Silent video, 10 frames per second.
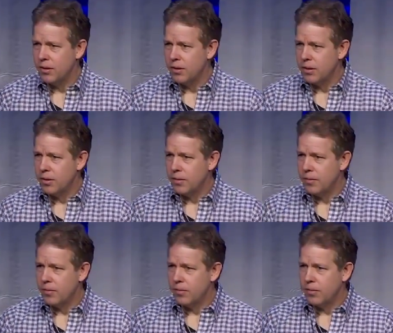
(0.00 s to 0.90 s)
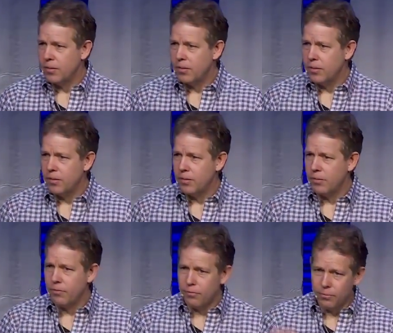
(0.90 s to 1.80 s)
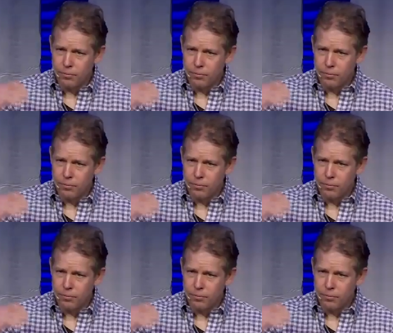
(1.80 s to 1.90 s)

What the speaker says: No one is speaking in this clip.